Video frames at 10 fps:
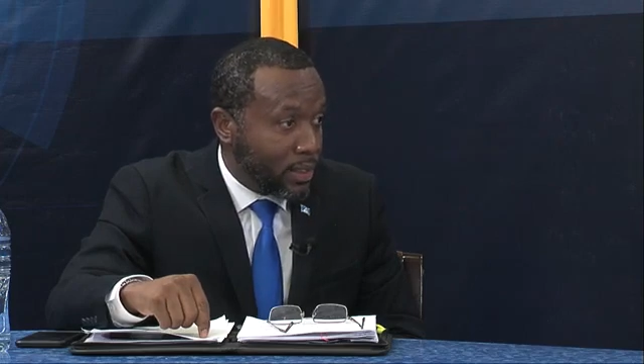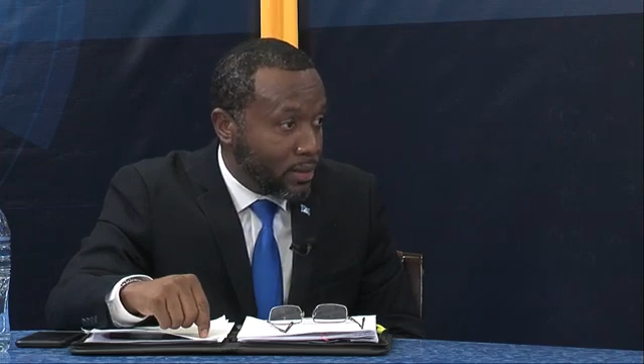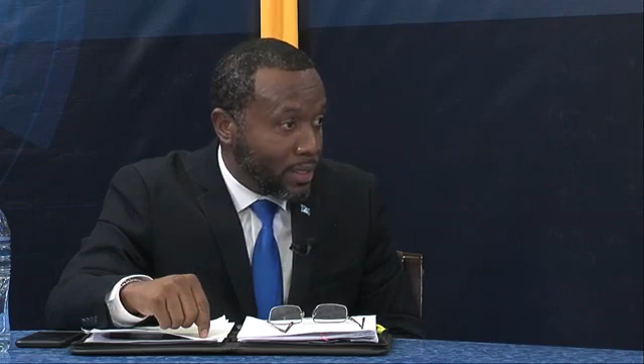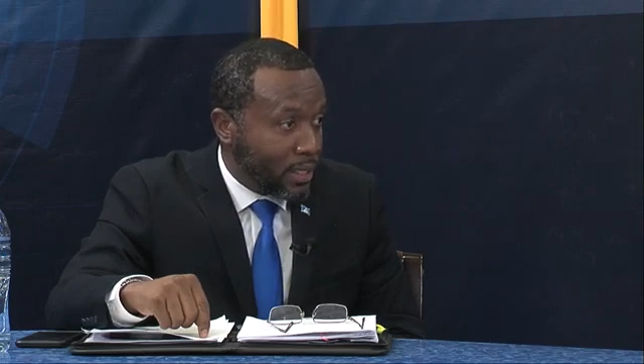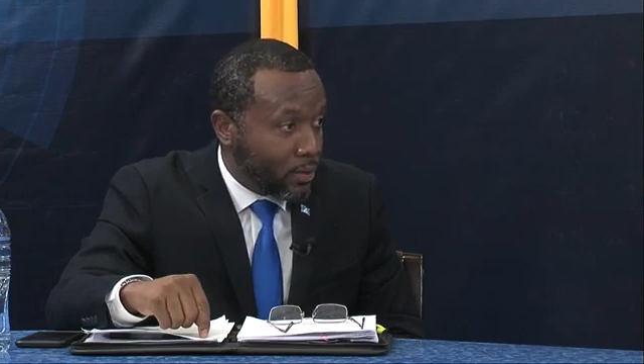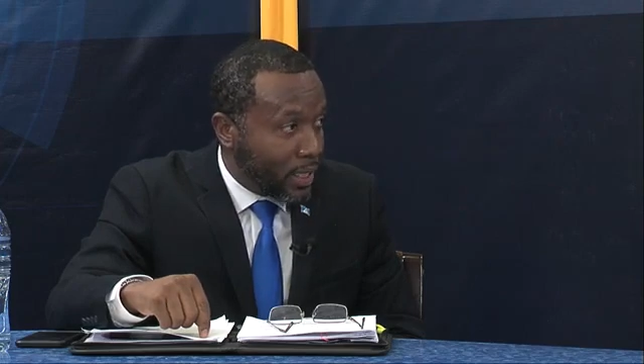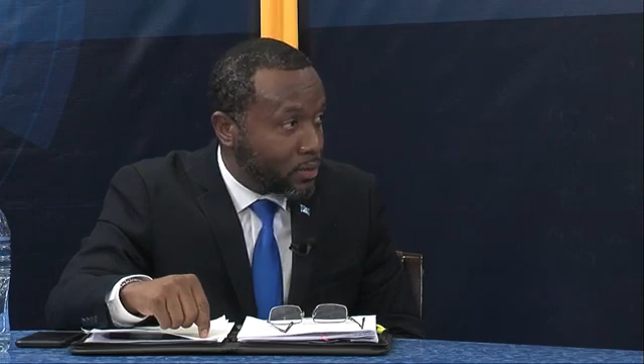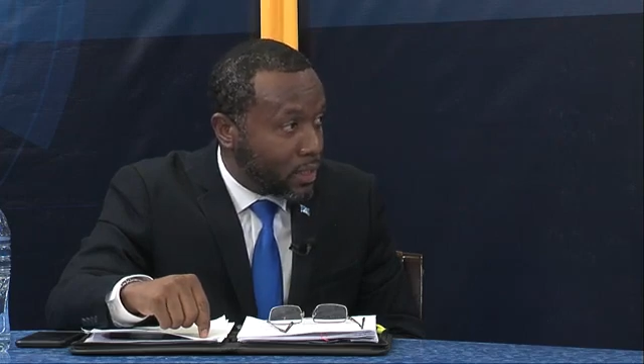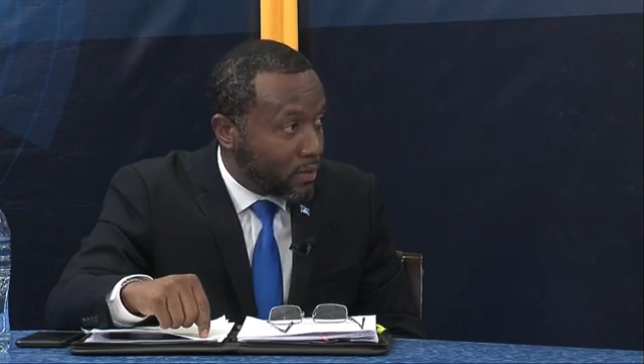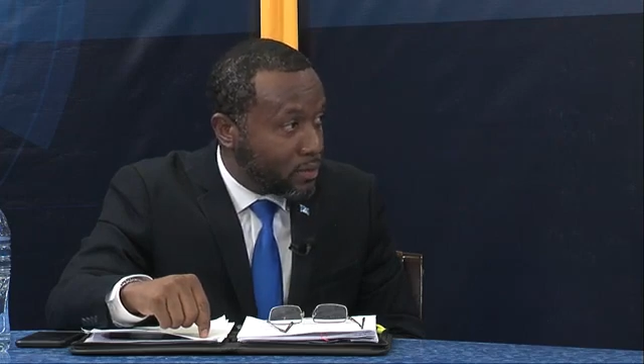that
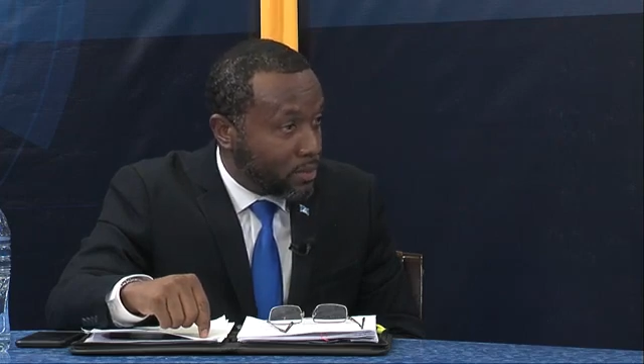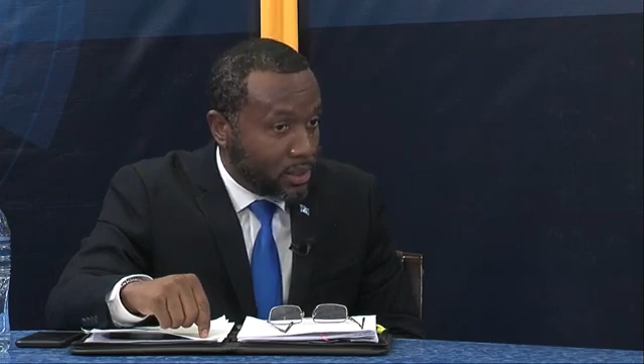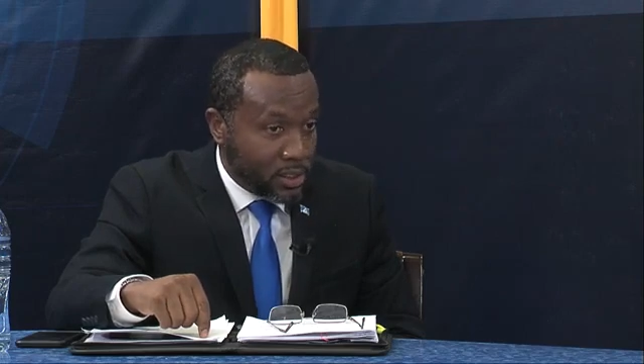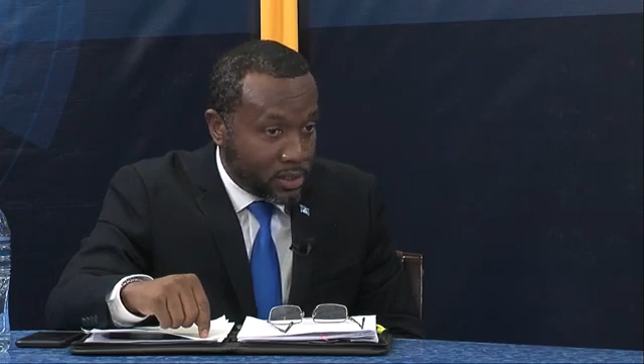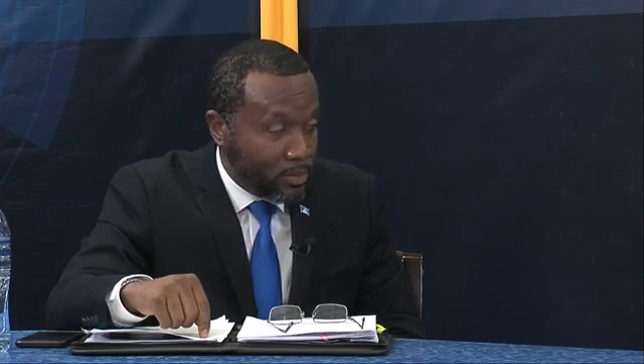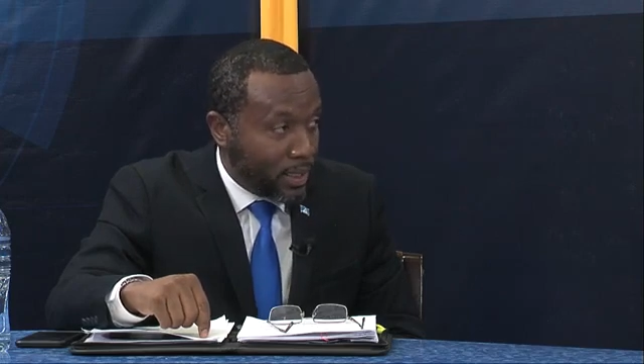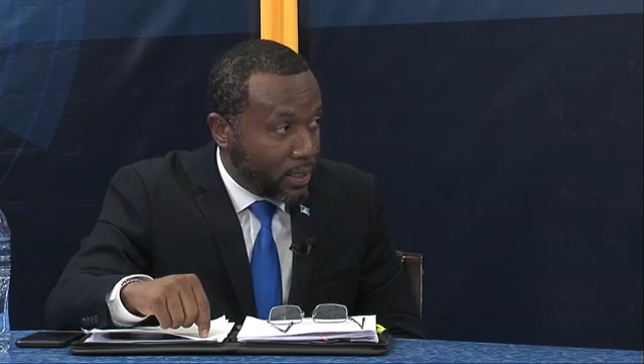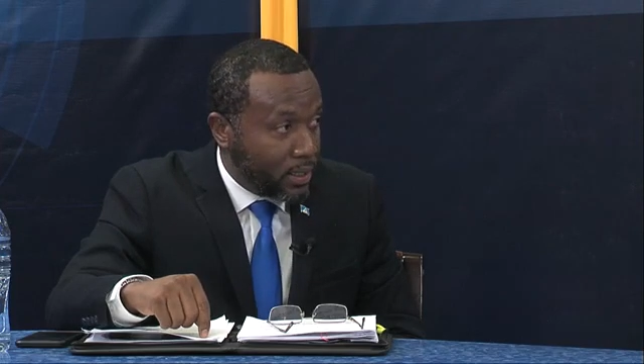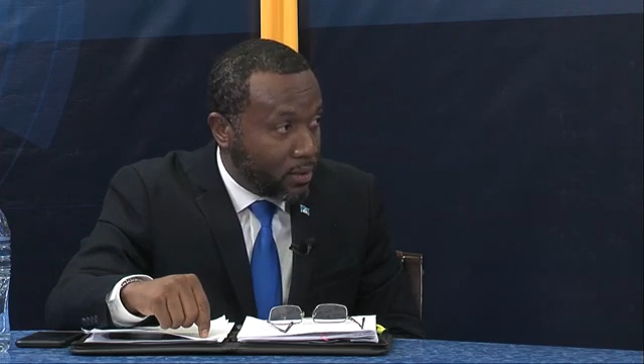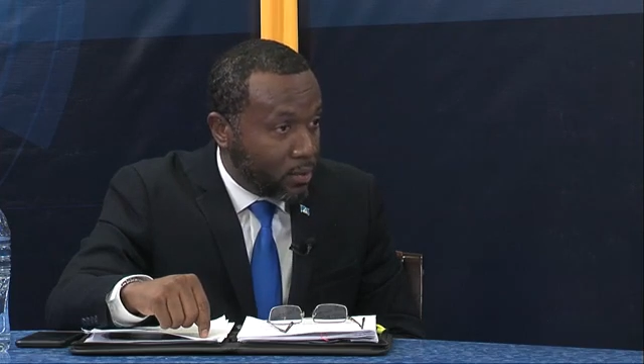right will have to be
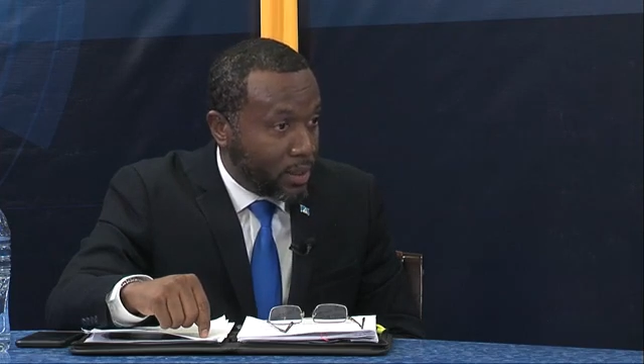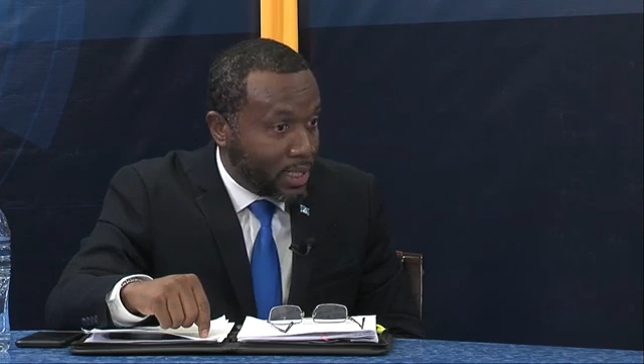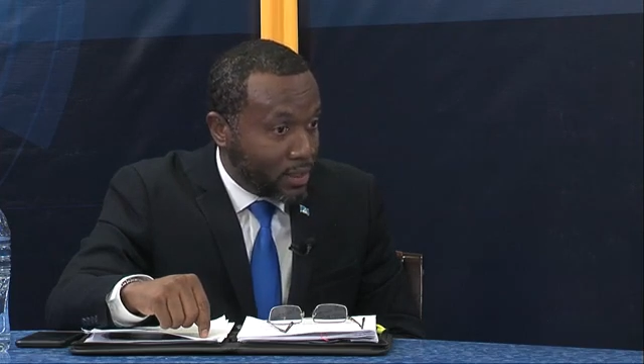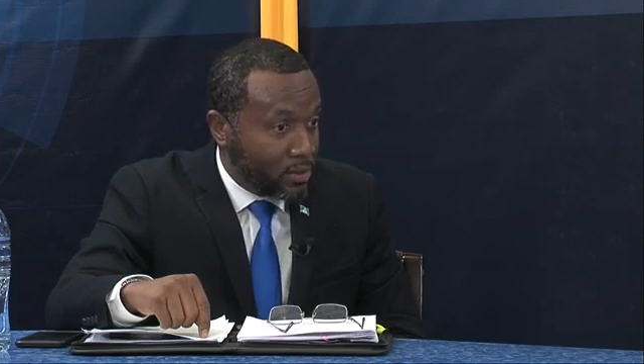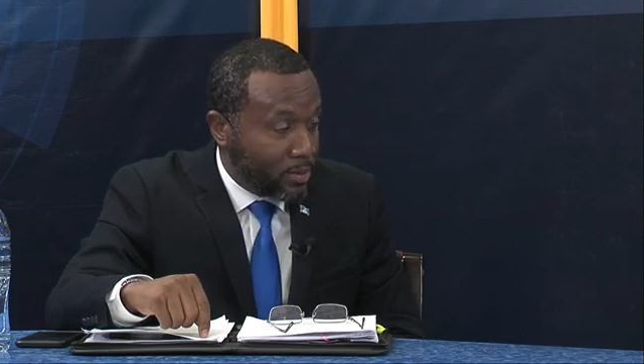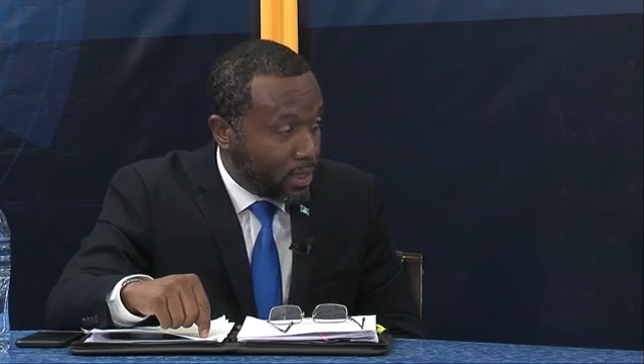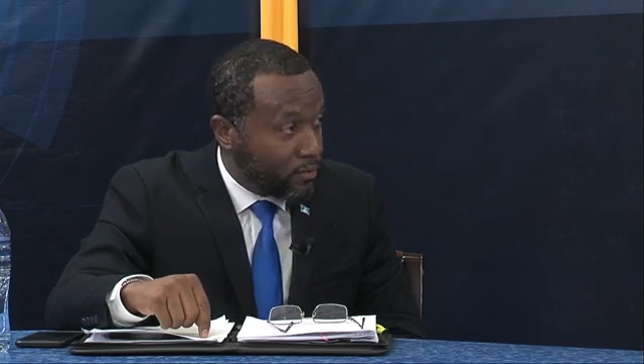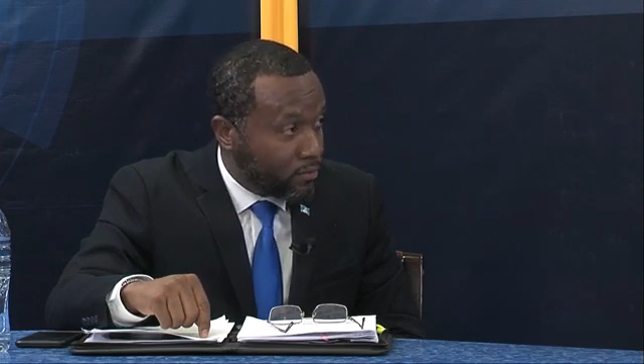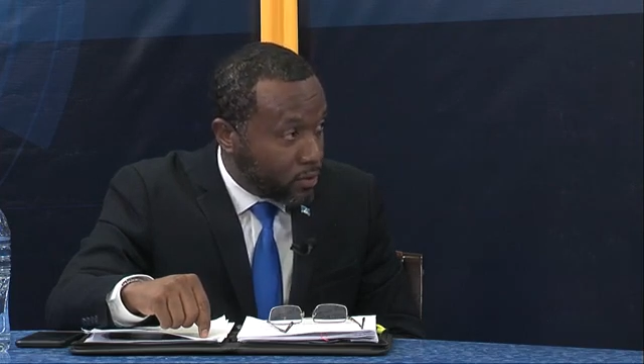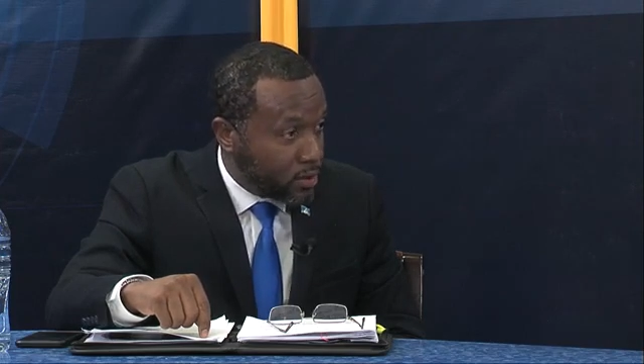suspended or it has to be
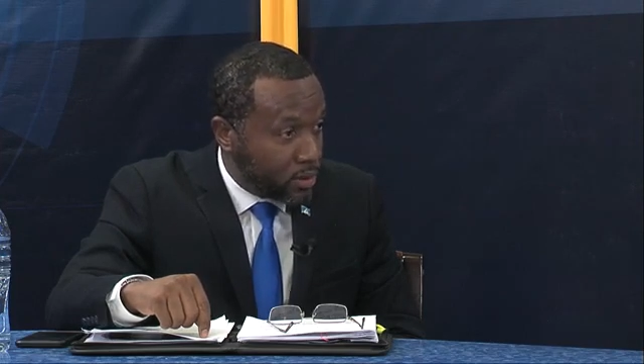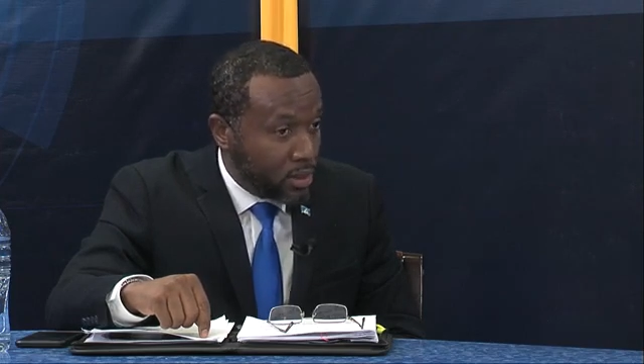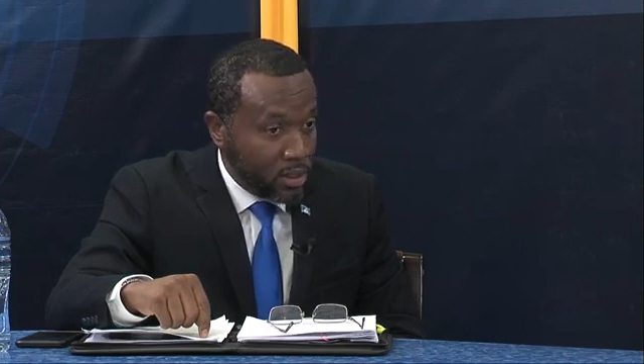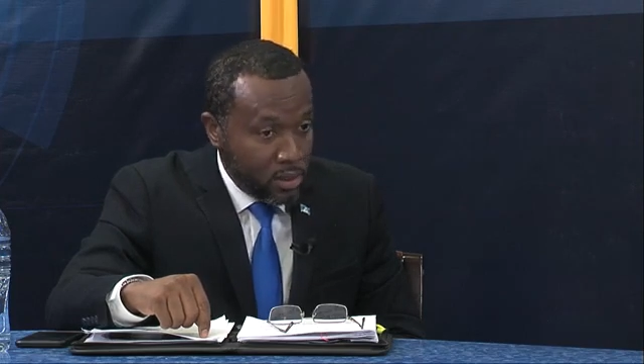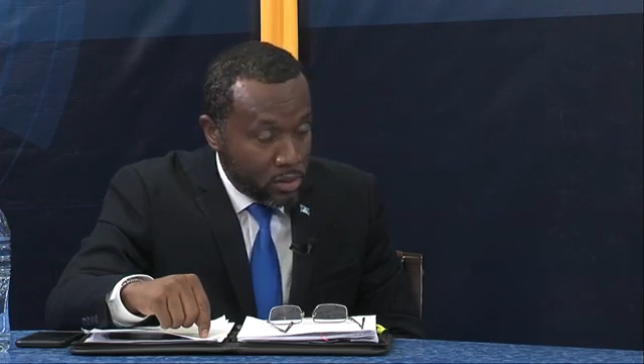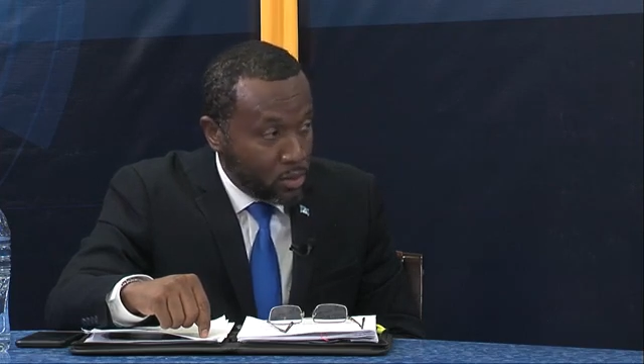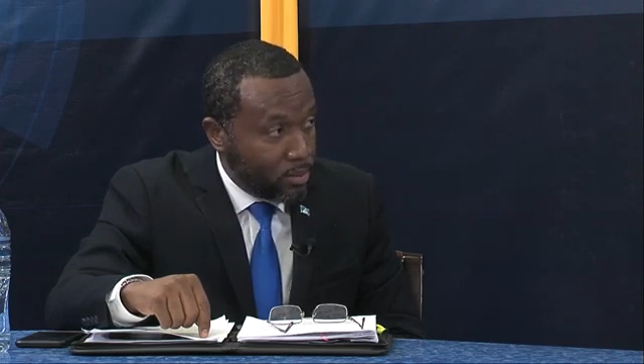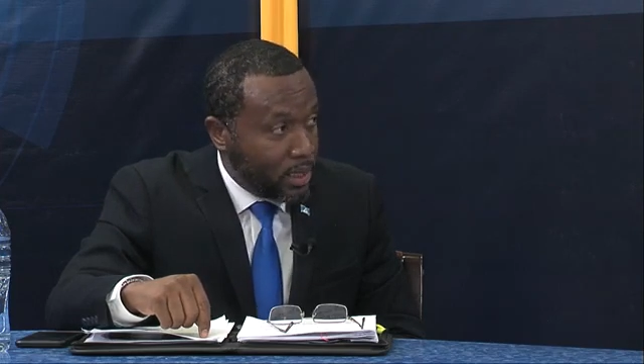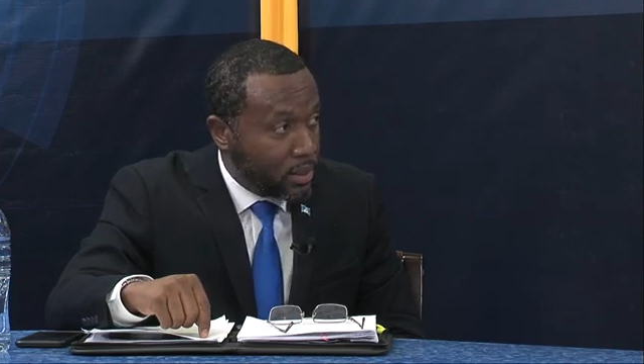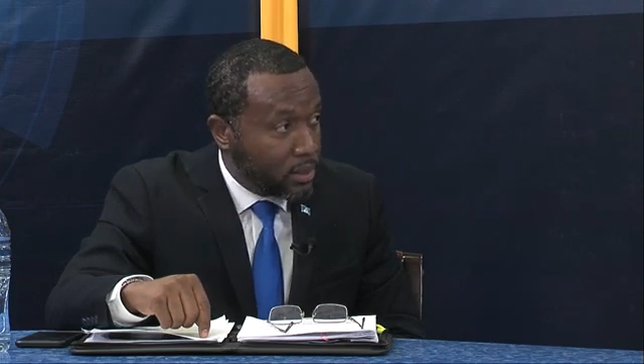enforced, so
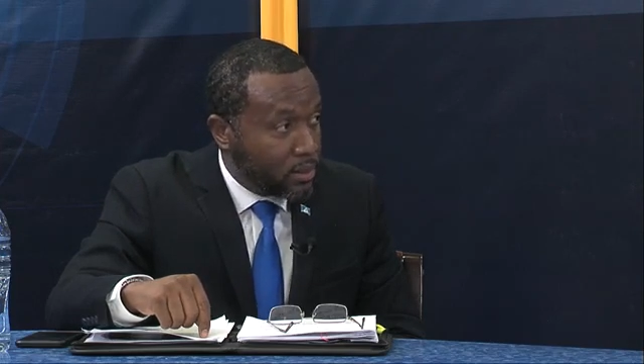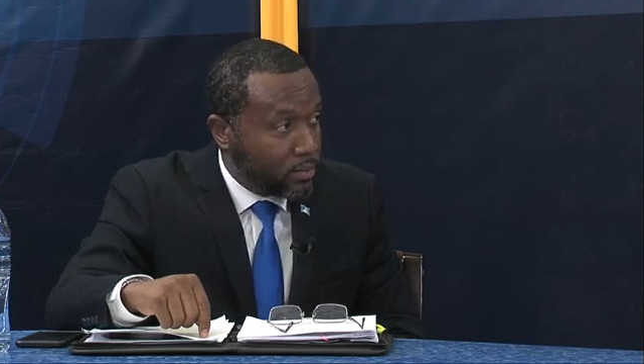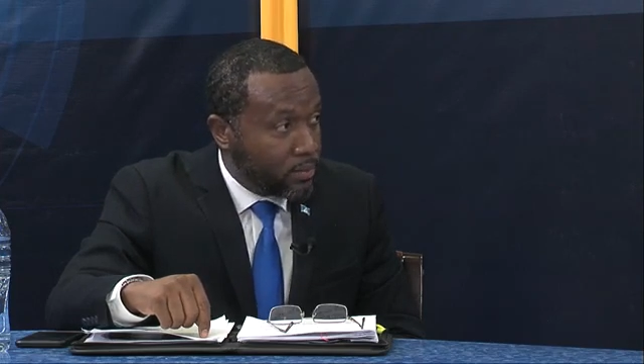be it.